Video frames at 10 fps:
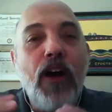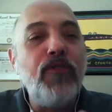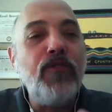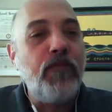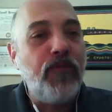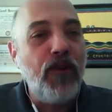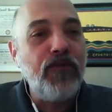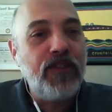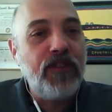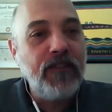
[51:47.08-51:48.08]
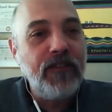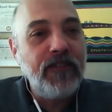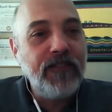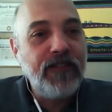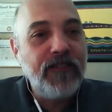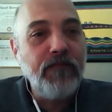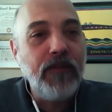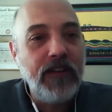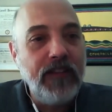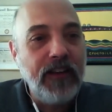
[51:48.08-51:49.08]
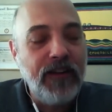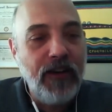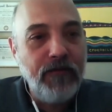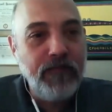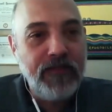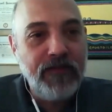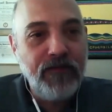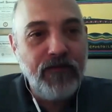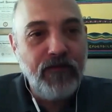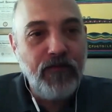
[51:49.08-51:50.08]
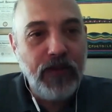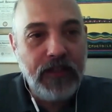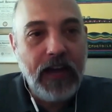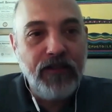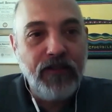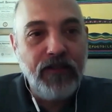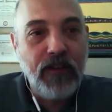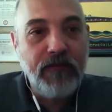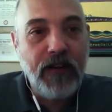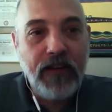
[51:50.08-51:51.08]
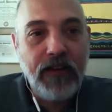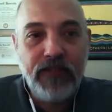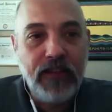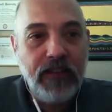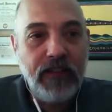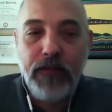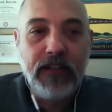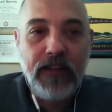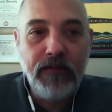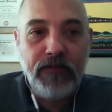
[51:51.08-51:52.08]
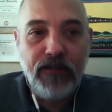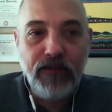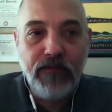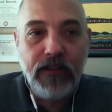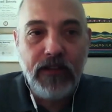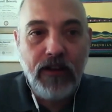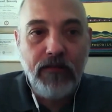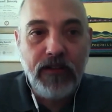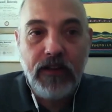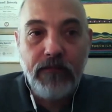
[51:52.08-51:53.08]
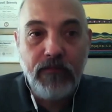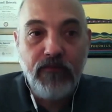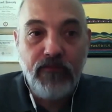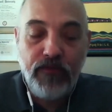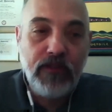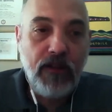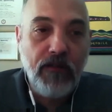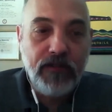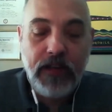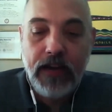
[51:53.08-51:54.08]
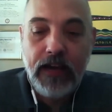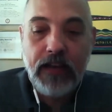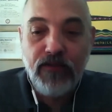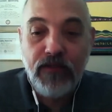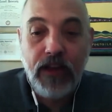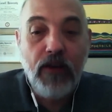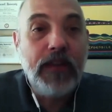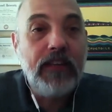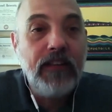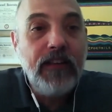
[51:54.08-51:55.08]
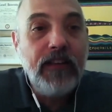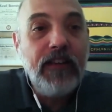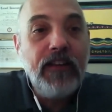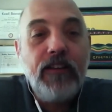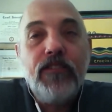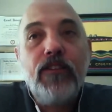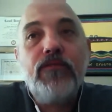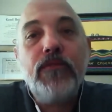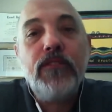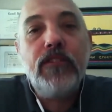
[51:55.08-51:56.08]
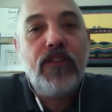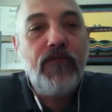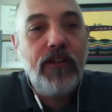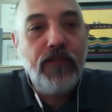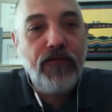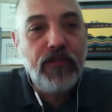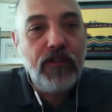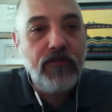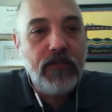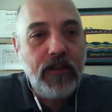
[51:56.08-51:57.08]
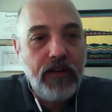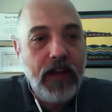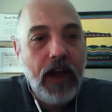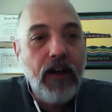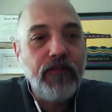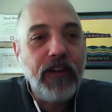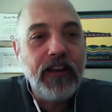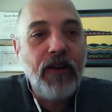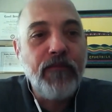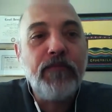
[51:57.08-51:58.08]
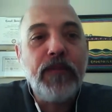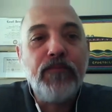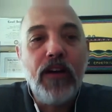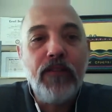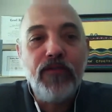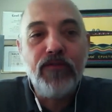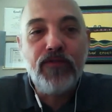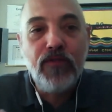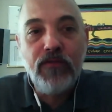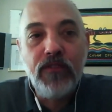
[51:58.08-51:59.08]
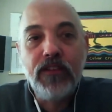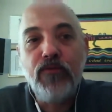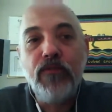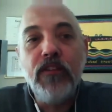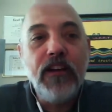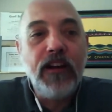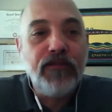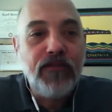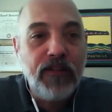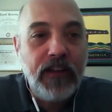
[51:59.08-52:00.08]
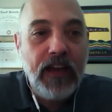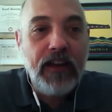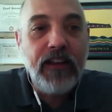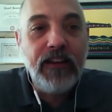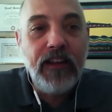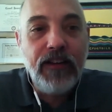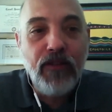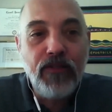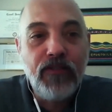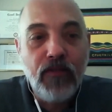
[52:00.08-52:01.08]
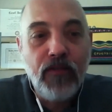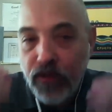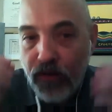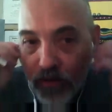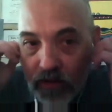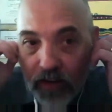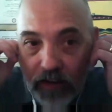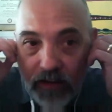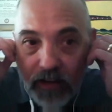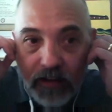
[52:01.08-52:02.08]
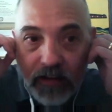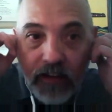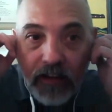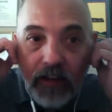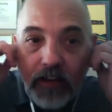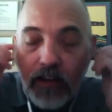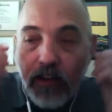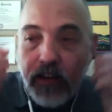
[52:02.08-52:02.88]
do you approach somebody that comes with that? You know, and I've seen this many times, you know, somebody that comes in, the first thing obviously I ask, okay, how many customer discovery interviews did you carry out, right? How many people have you shown this to, and try to get in a non-core, you know, in a